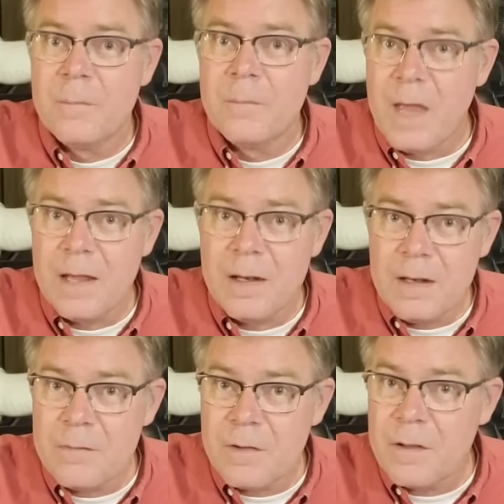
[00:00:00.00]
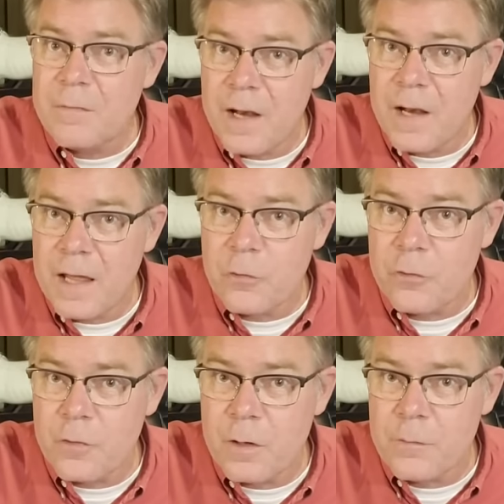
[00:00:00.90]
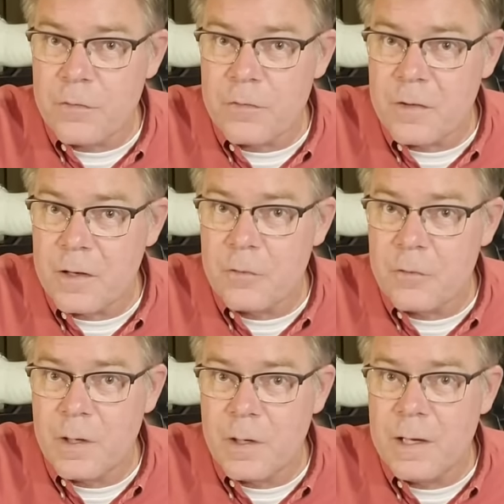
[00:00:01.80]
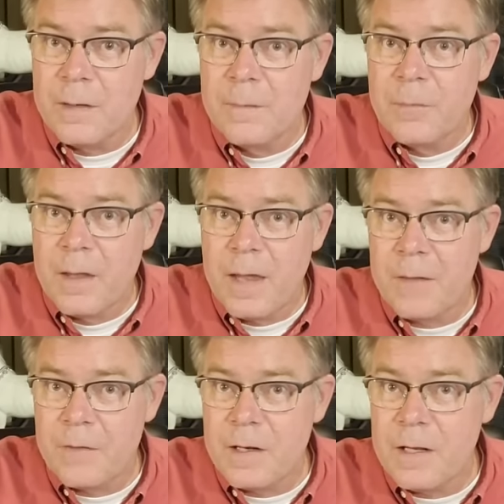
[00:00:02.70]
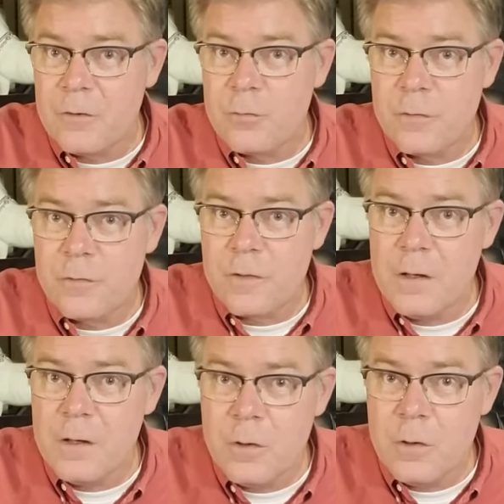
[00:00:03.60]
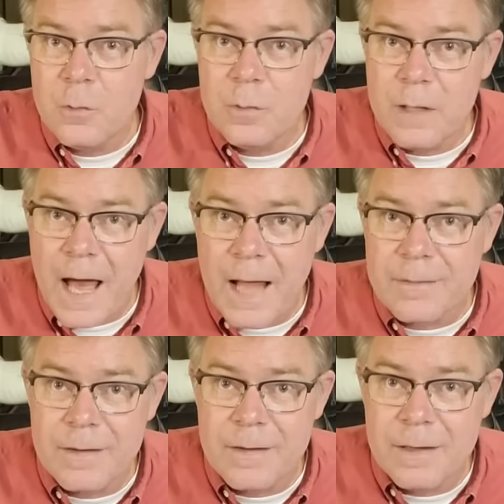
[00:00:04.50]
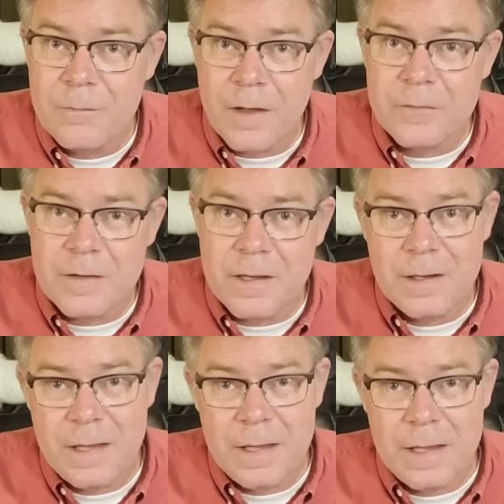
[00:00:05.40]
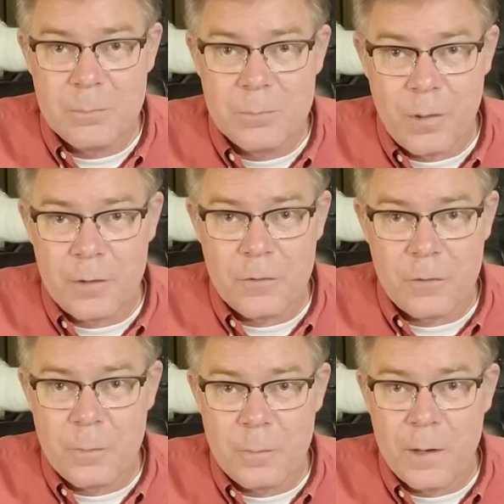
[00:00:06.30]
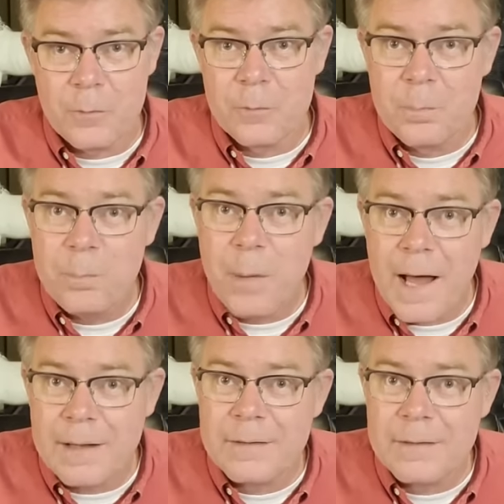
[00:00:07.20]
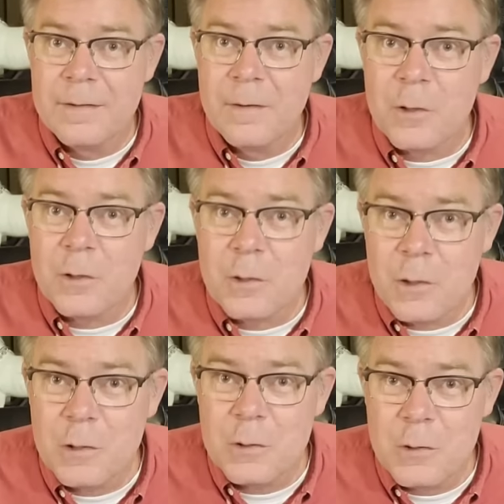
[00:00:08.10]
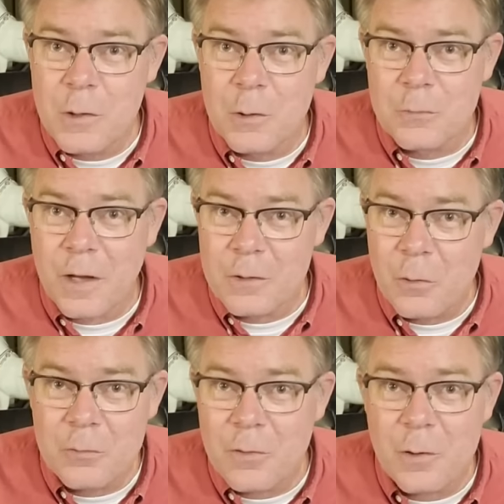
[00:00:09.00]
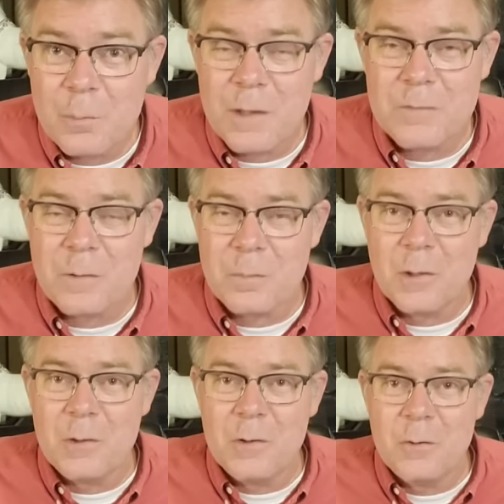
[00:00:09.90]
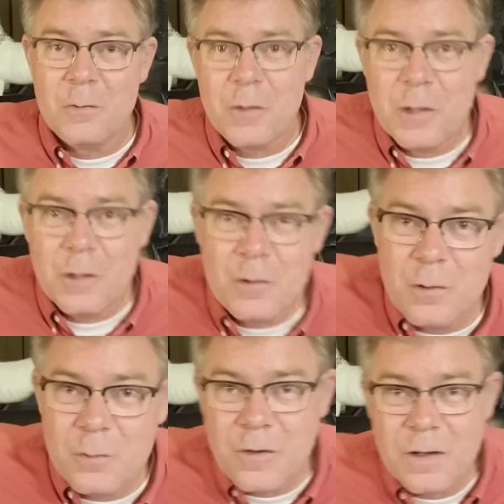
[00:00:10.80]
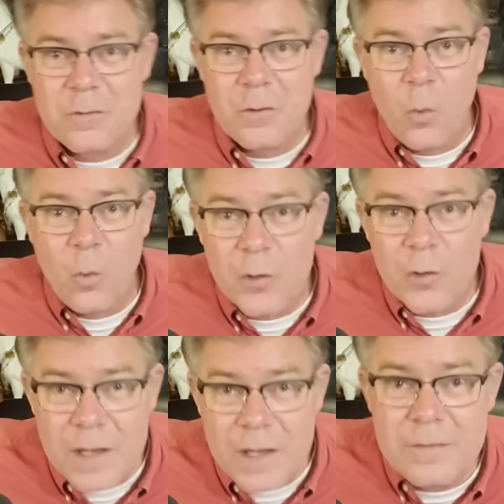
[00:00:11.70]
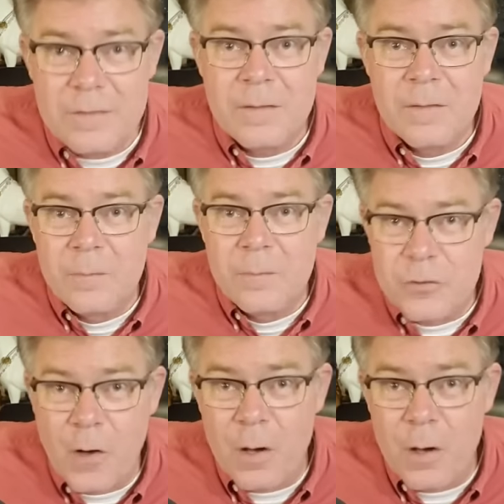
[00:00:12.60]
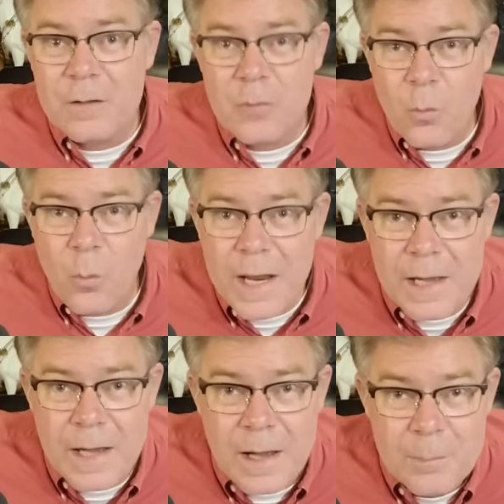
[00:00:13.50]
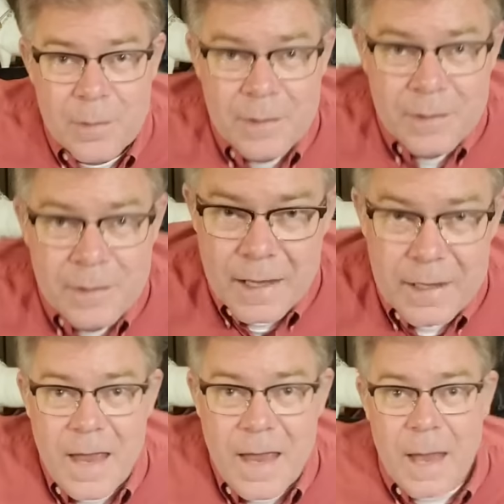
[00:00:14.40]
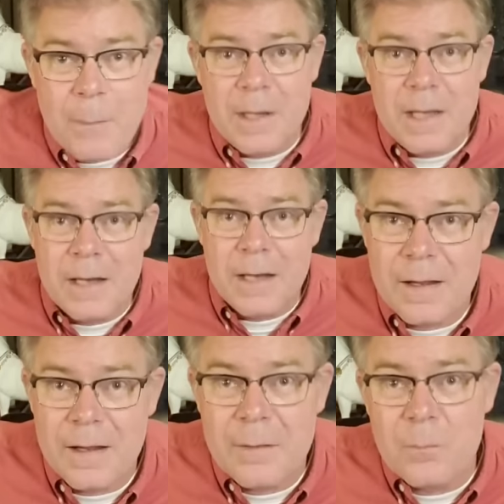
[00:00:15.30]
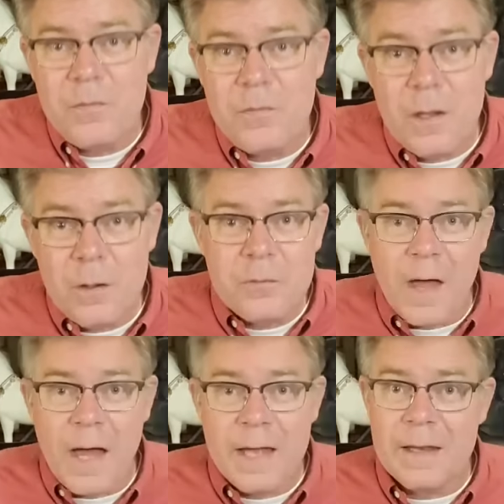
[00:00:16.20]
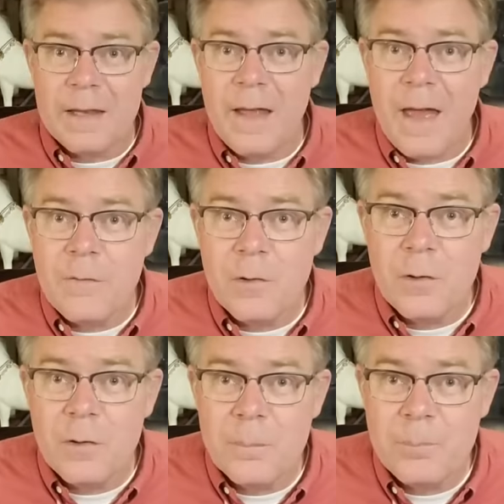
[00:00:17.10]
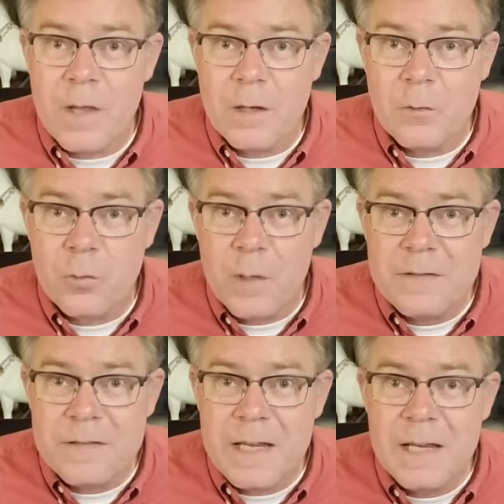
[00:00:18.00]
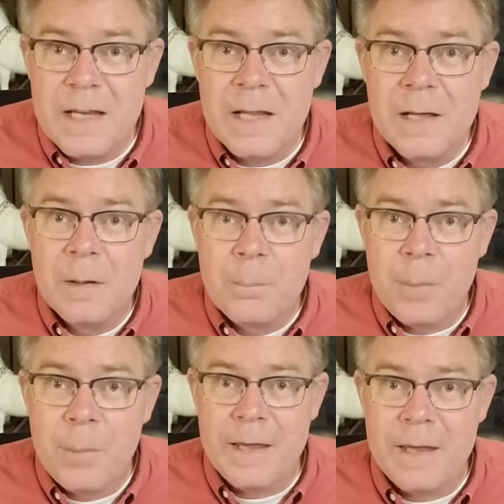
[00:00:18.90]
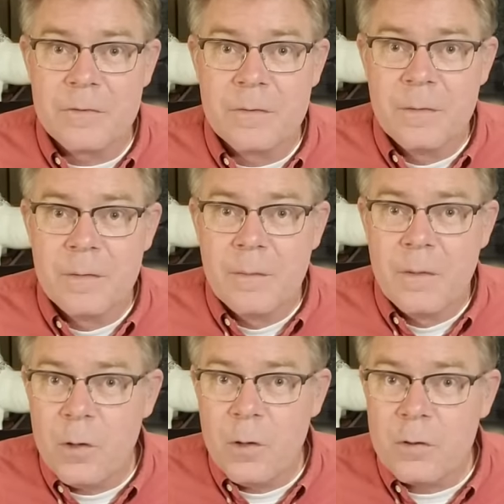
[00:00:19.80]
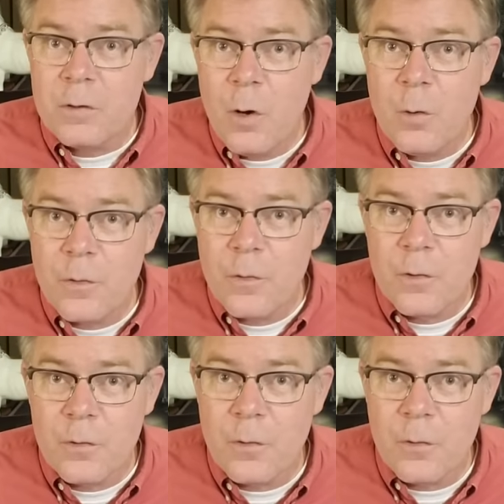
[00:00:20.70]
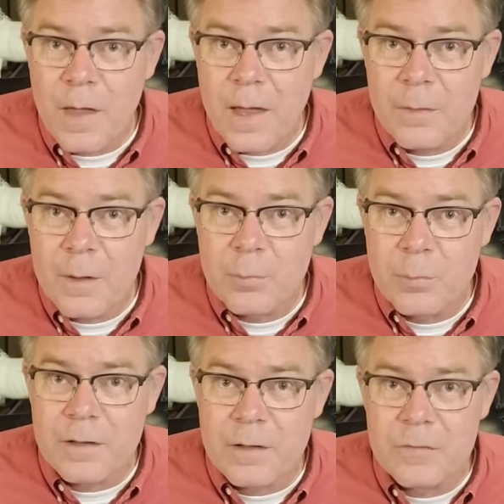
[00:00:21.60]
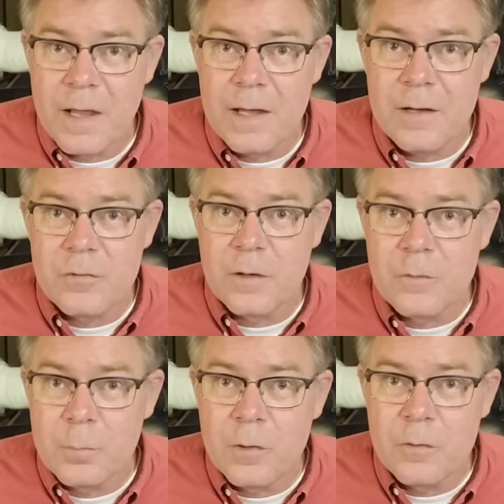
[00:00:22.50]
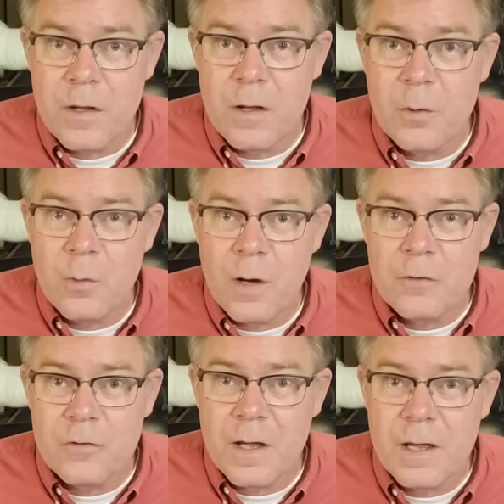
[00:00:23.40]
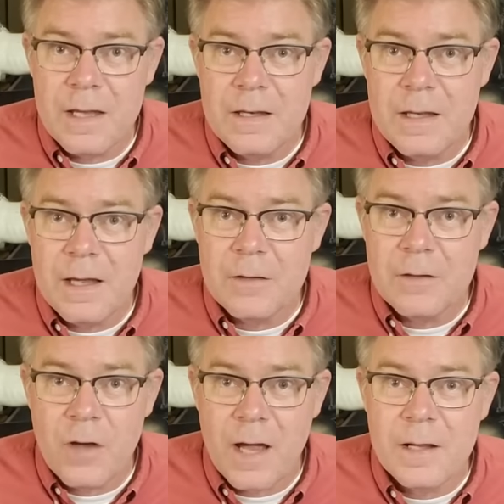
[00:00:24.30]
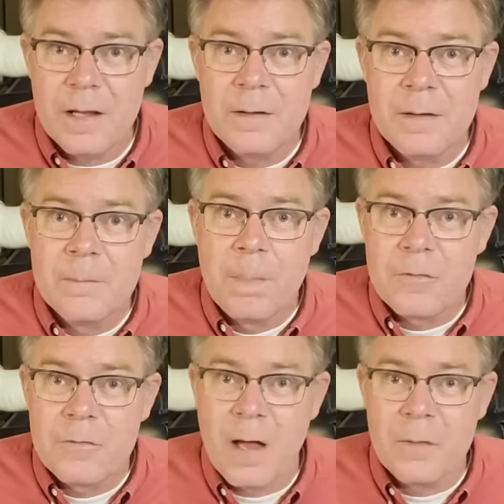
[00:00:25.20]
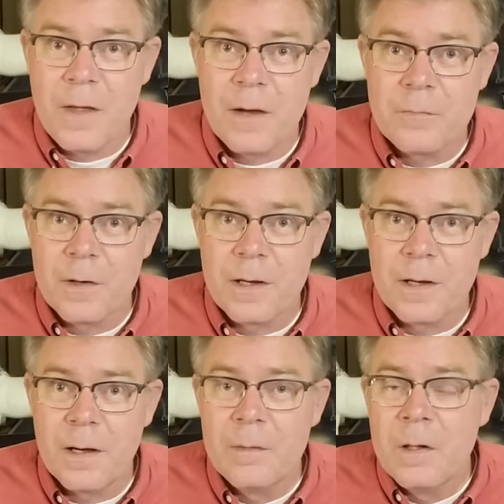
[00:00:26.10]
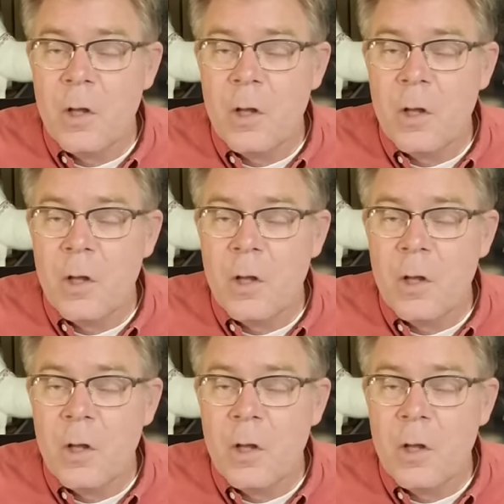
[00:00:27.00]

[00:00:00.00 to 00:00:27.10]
and even the financial services industry have an interest in you not investing in precious metals. But the good news, I told you there'd be some good news. The good news is the world is starting to wake up and it's happening at a feels like an ever increasing pace. Look no further than the BRICS nations Brazil, Russia, India, China, South Africa.